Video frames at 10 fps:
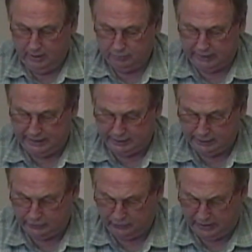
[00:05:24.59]

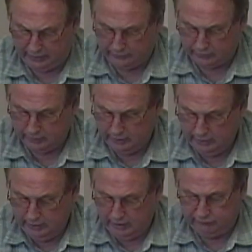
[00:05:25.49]
placing together
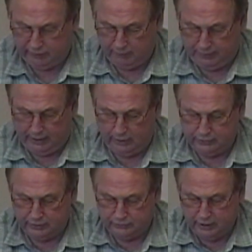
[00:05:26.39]
of
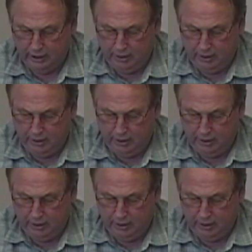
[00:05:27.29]
comparisons.